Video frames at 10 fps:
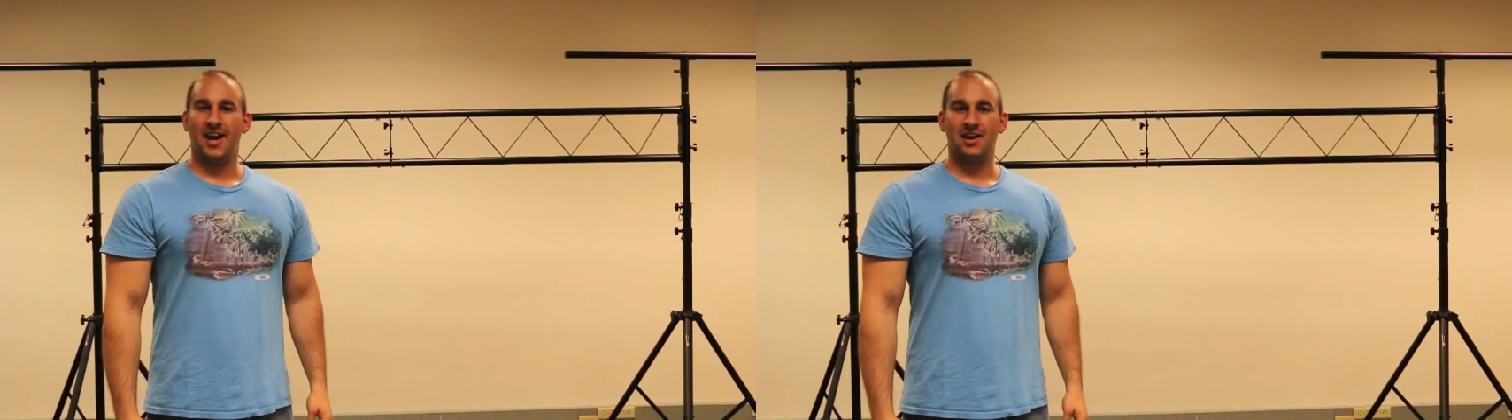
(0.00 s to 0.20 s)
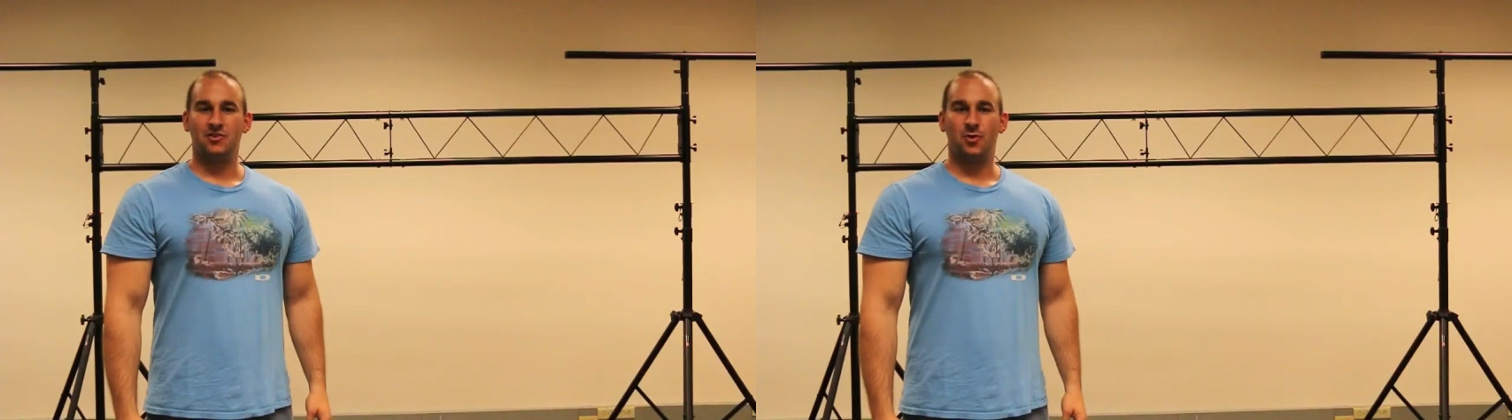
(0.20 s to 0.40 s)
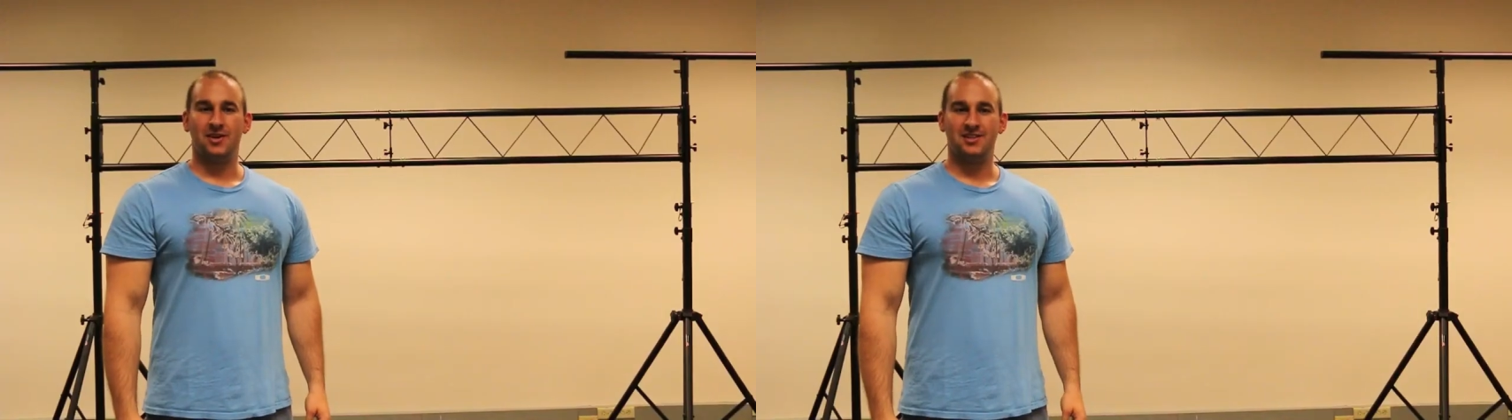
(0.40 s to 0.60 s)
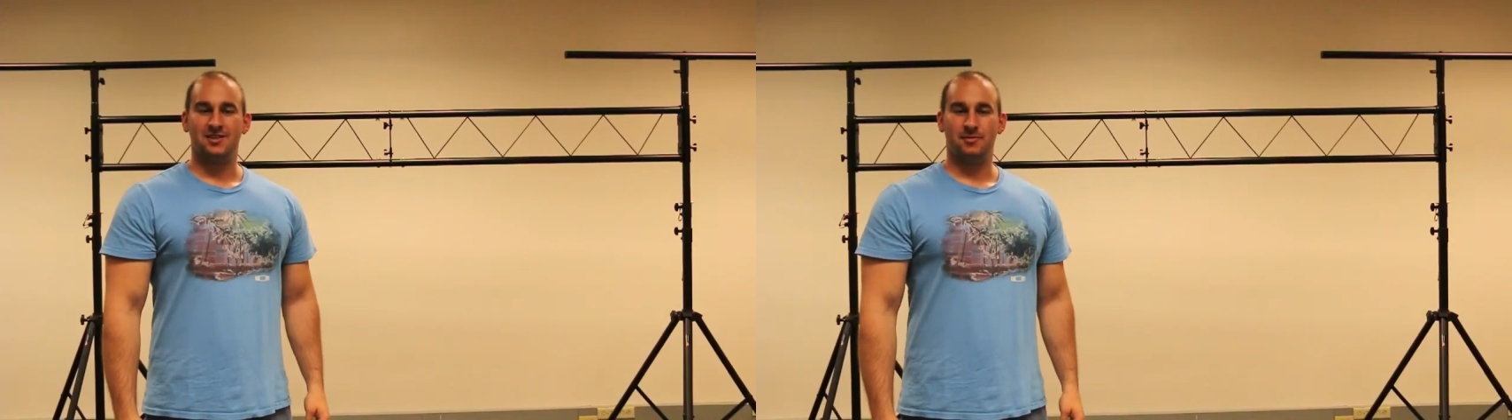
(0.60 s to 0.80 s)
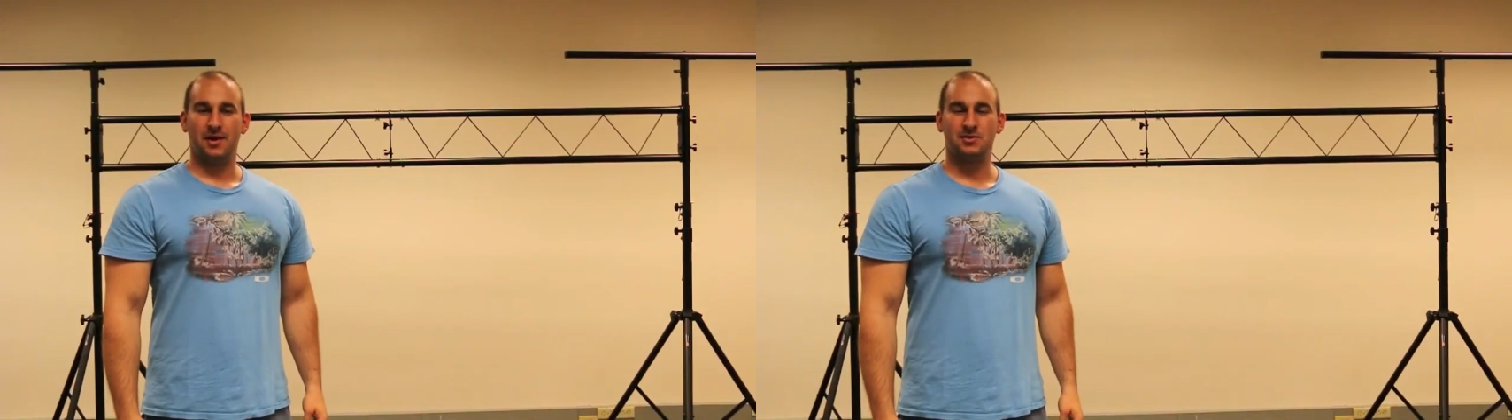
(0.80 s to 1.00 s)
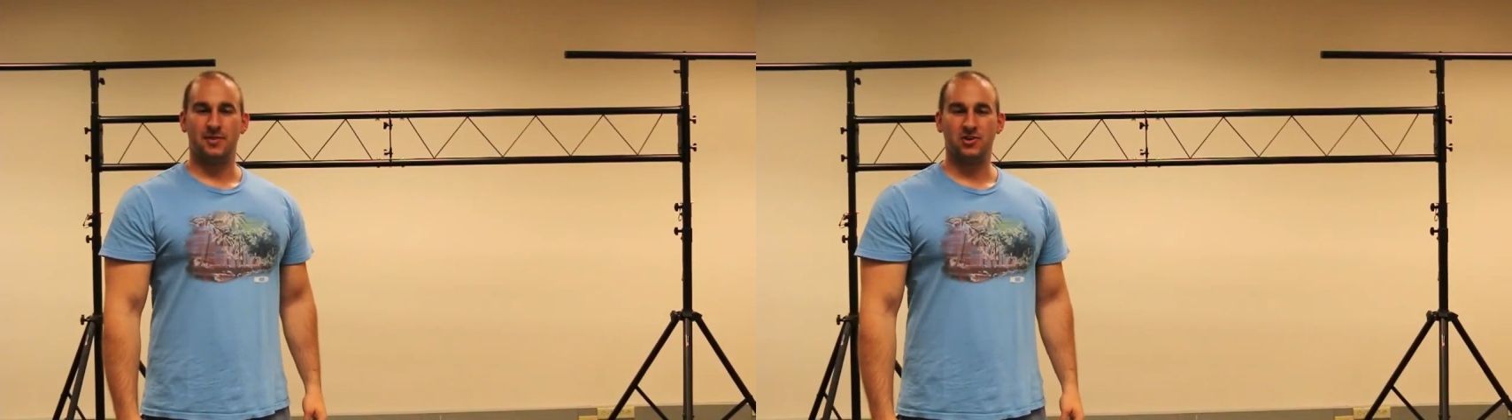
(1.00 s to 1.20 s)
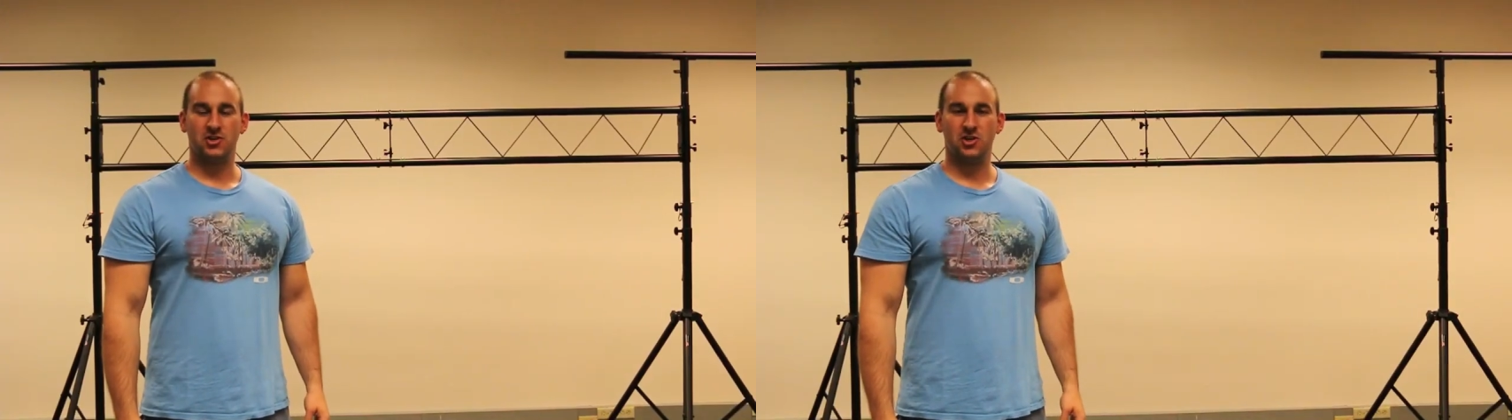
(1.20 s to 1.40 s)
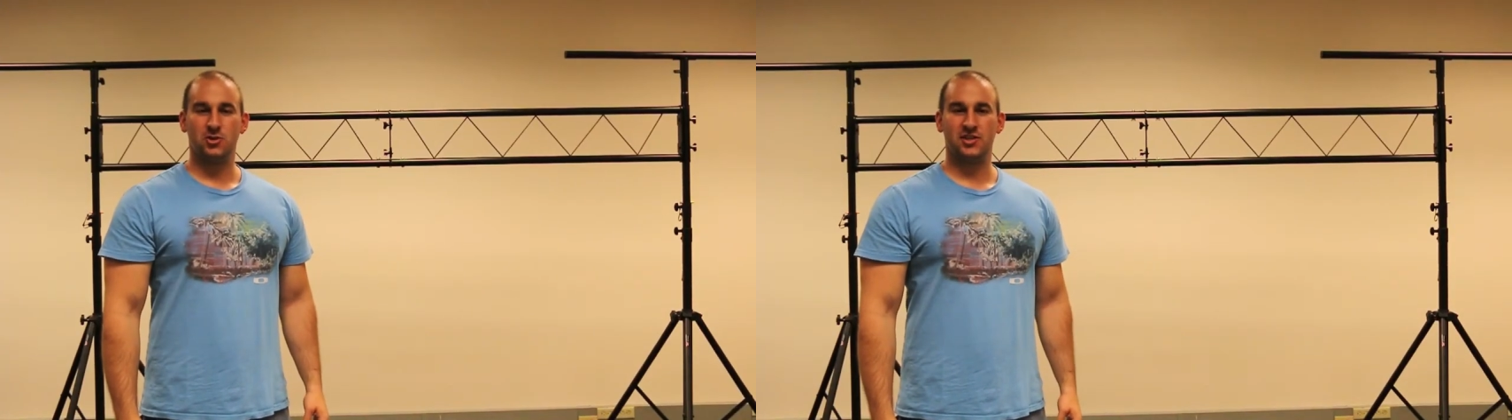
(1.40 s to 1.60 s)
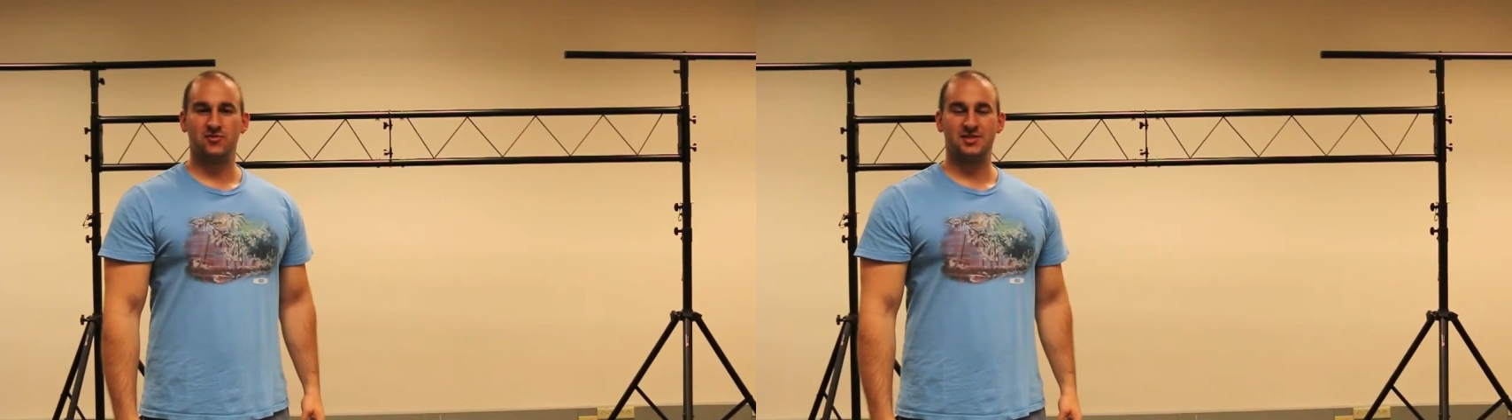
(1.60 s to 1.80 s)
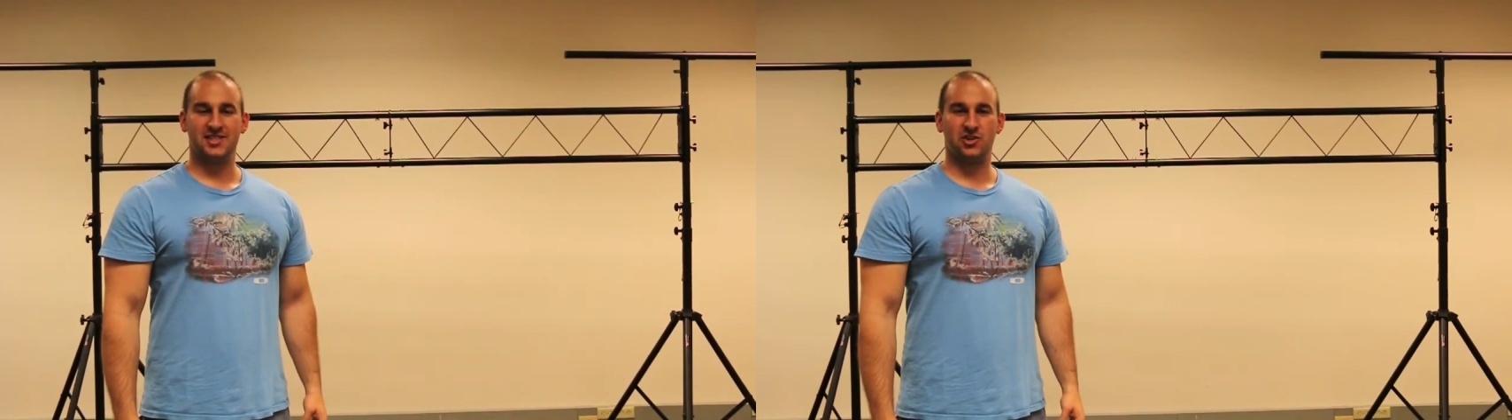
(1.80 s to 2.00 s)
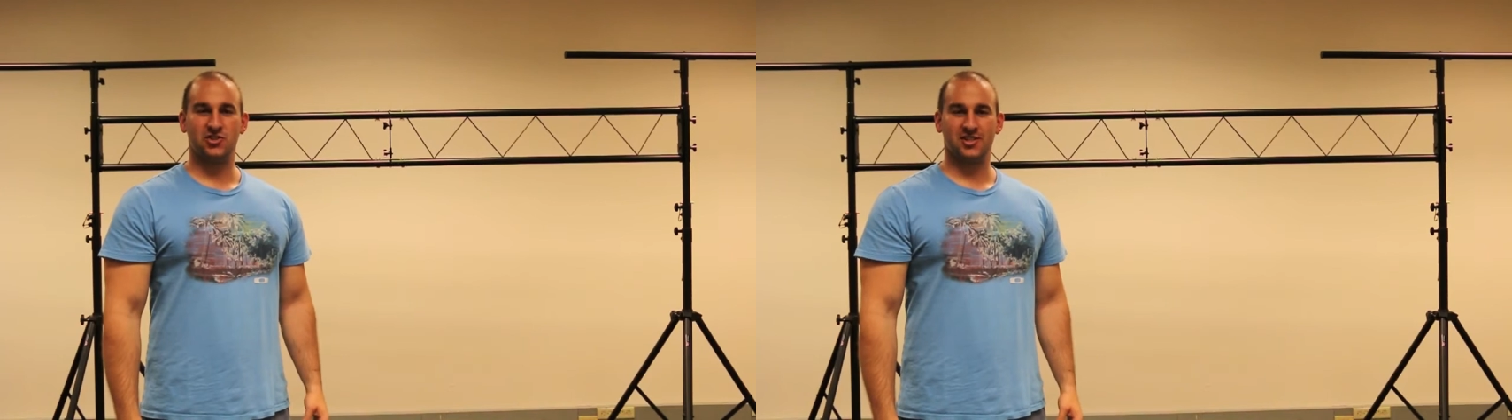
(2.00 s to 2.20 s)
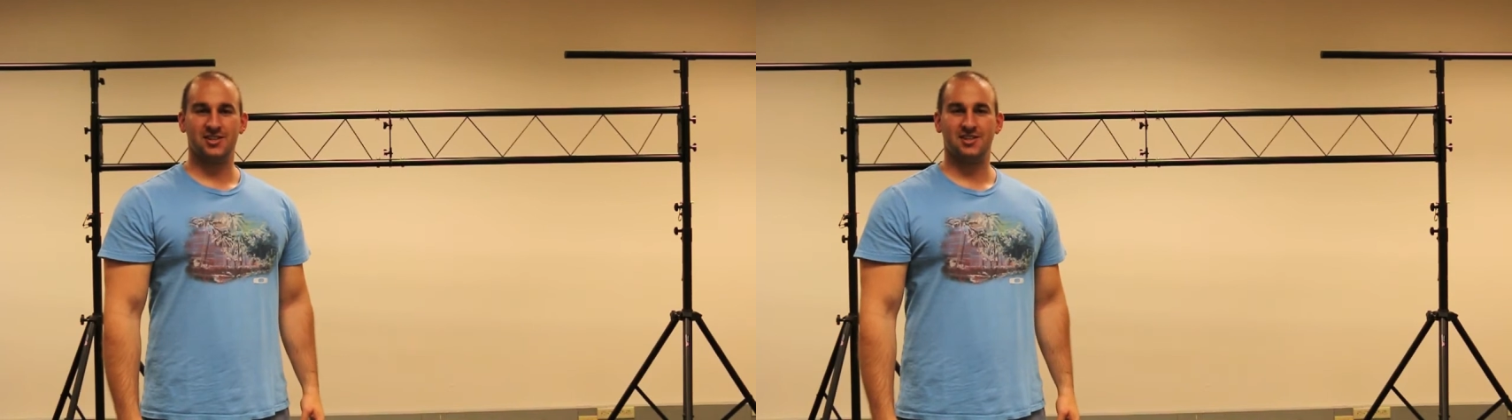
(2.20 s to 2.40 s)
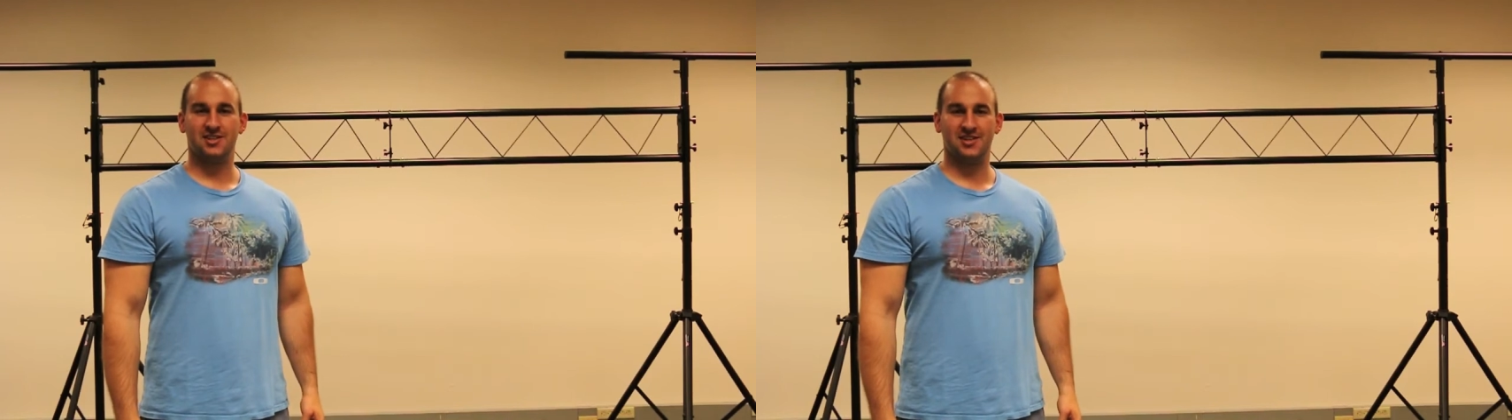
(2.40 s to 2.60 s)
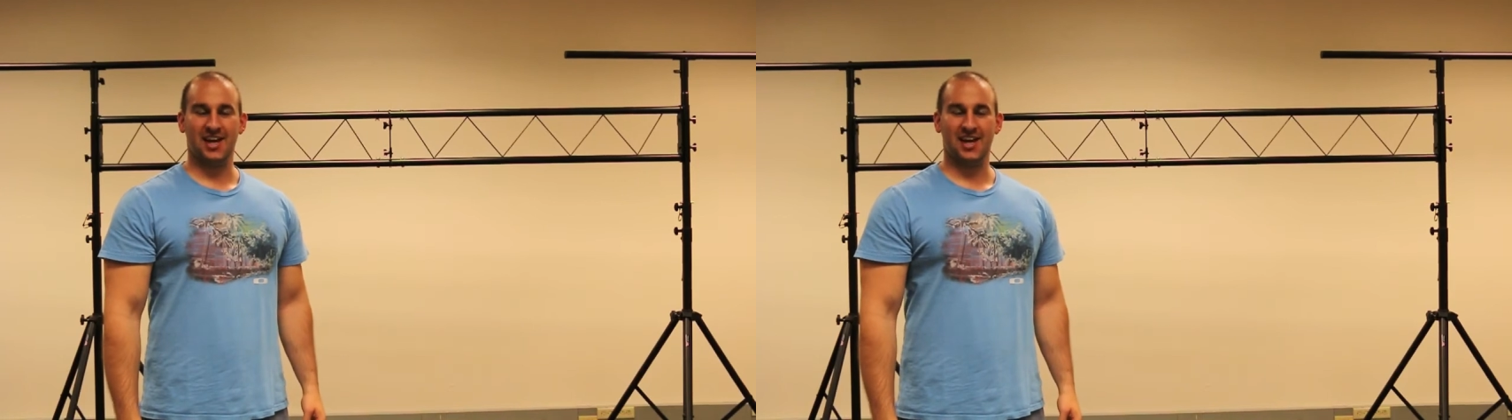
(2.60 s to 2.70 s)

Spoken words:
Hey everyone, my name is Michael Kuzni from CedarsLink,